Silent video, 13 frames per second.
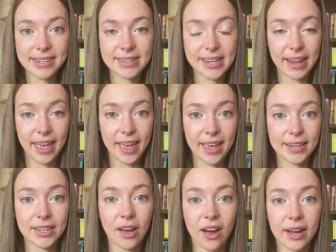today
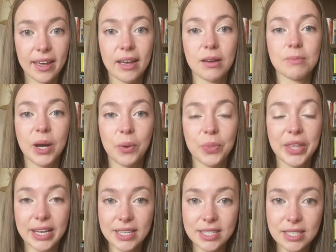talking about
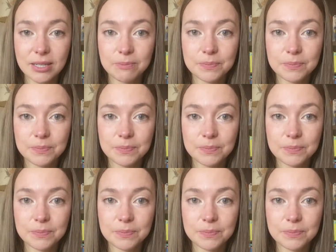this